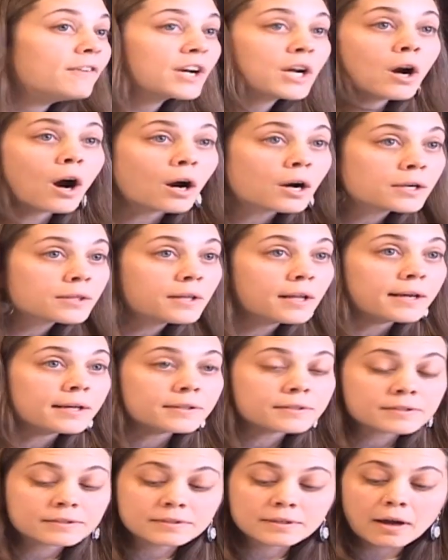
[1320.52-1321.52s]

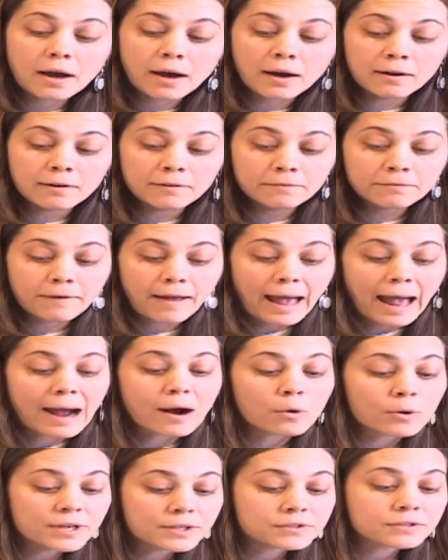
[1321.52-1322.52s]
regardless of
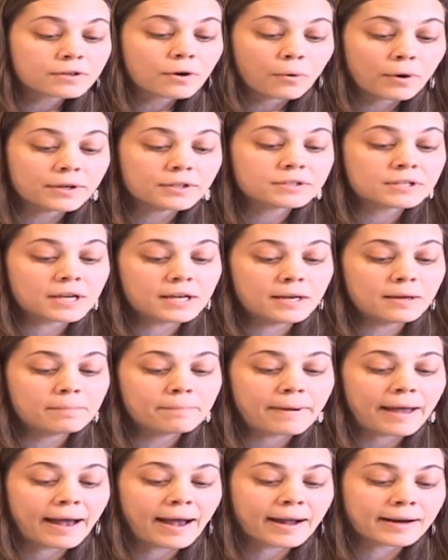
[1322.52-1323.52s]
how it's going to
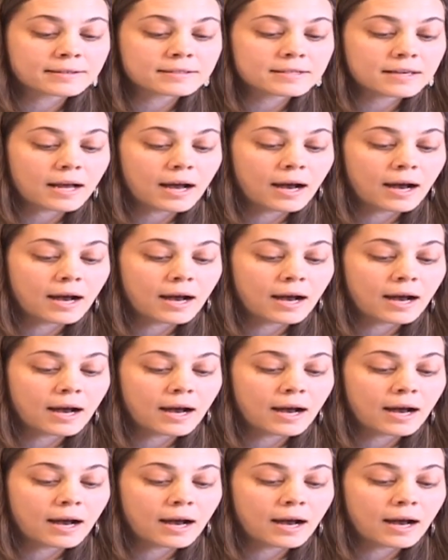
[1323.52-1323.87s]
impact,